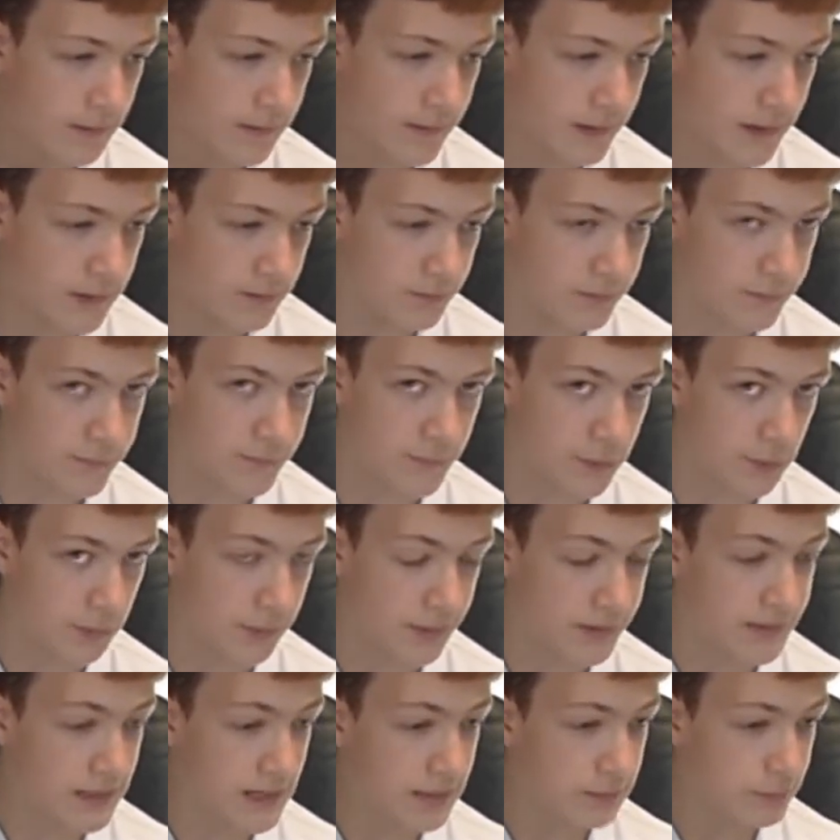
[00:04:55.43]
Then for
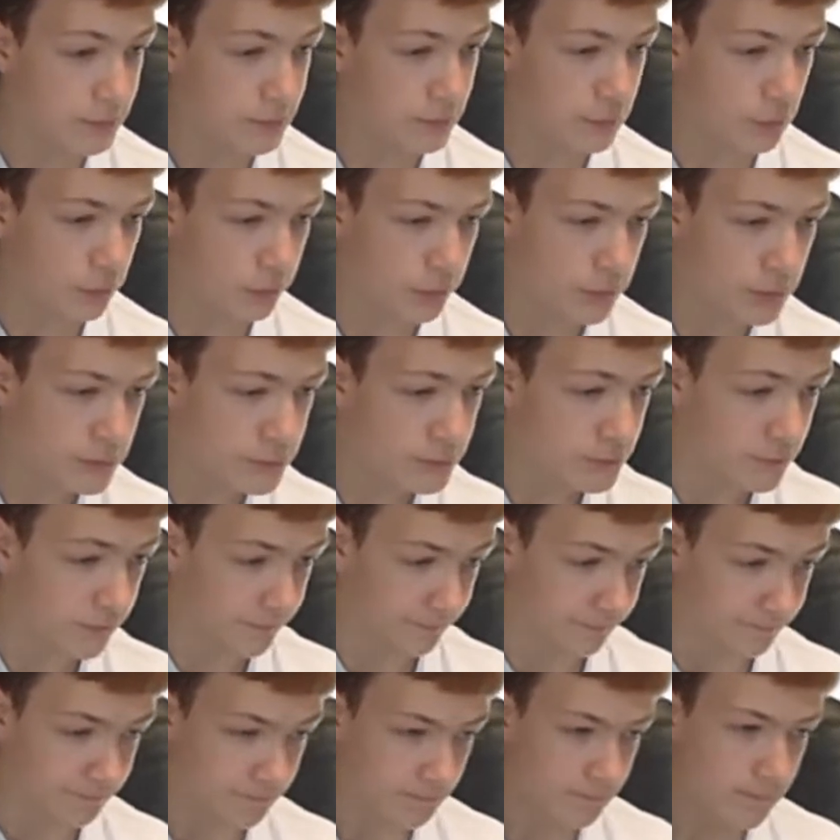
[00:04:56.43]
my game storage,
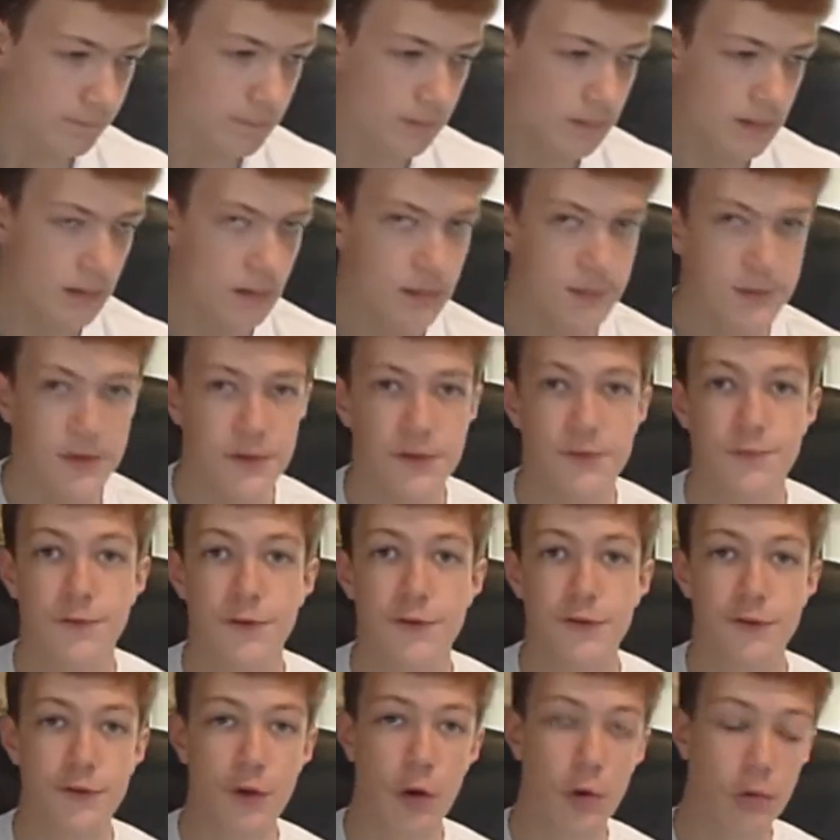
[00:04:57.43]
this is
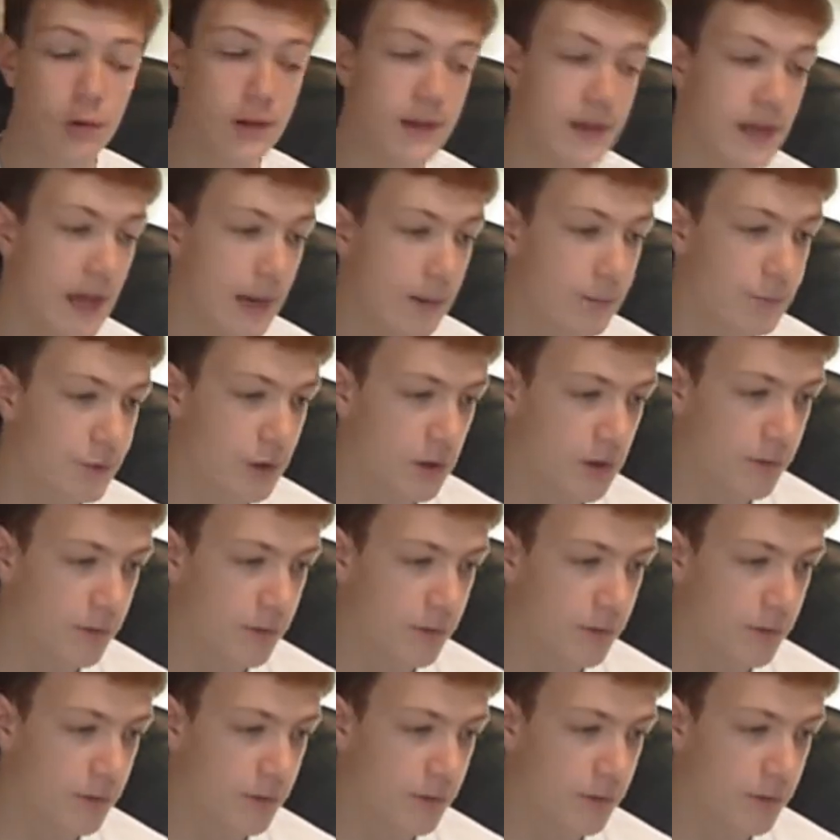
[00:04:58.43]
for solely games.